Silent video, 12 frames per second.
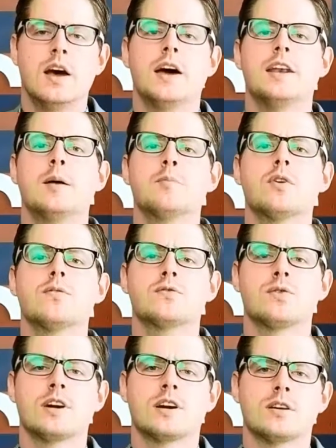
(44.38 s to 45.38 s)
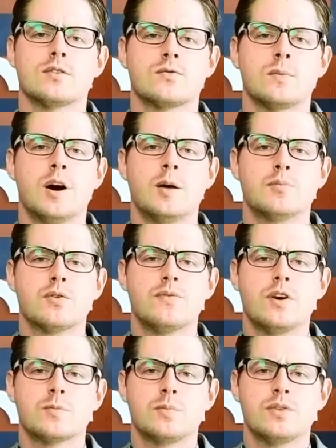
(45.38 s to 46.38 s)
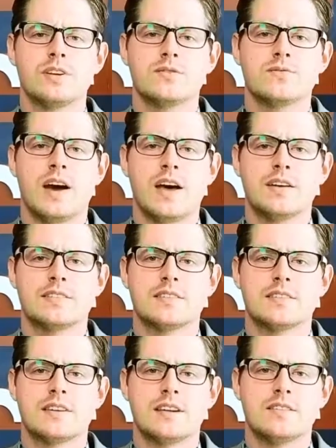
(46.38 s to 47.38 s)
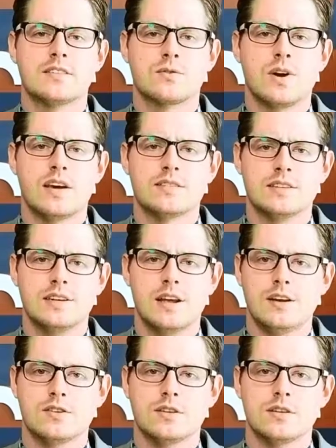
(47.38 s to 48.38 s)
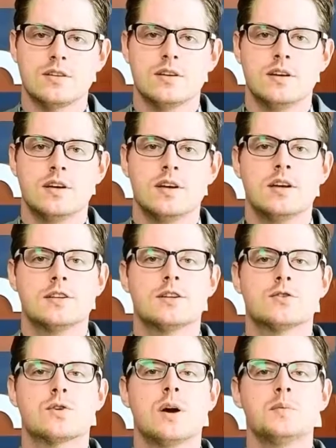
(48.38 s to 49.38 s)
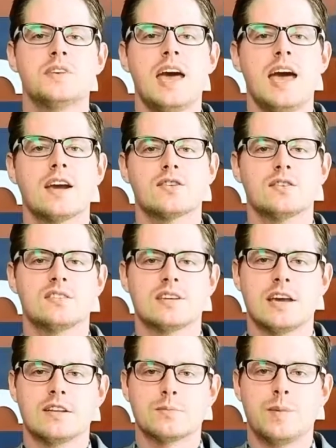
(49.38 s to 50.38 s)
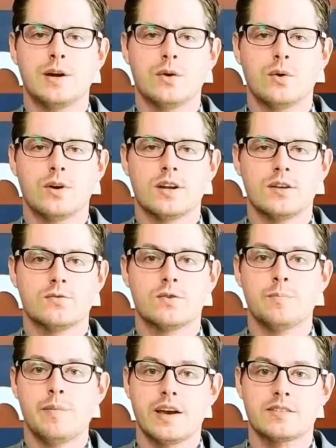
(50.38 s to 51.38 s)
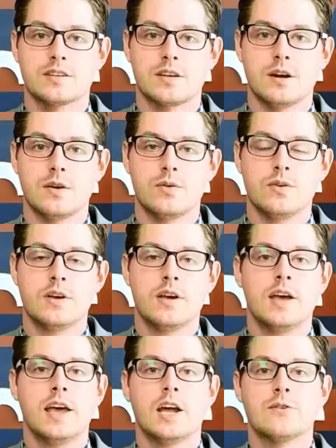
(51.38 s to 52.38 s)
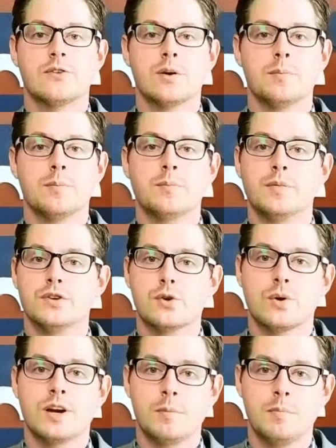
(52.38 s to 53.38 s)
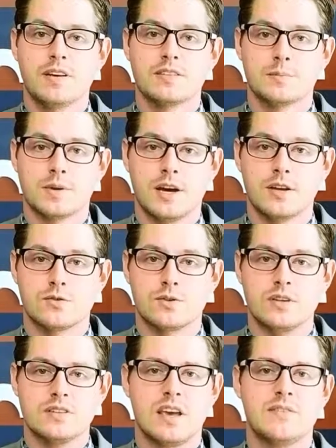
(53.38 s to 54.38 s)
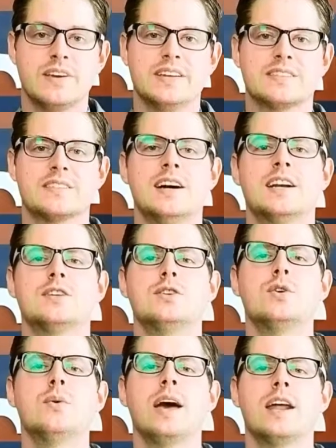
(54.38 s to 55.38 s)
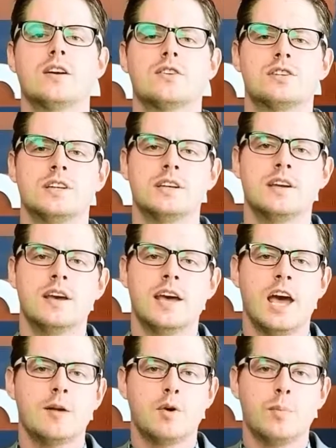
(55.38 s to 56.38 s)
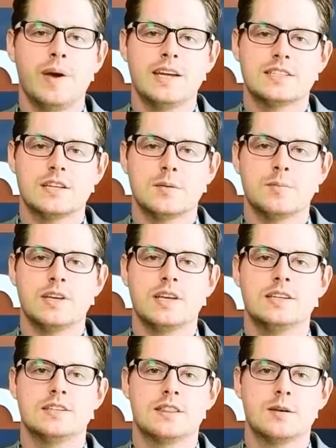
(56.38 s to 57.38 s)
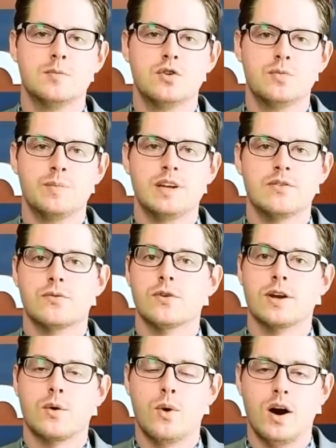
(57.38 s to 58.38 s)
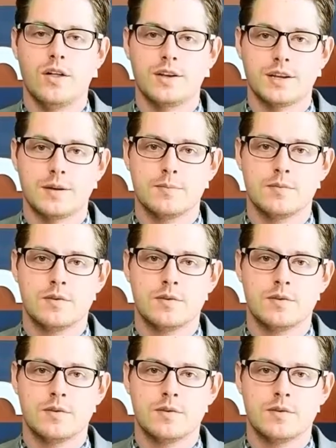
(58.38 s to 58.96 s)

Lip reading: A number of triggers, from unprovoked police violence in cities across the nation, to Trump's actions against minorities from Mexico and from majority Muslim countries, have incited new energy and momentum into the movement for equality.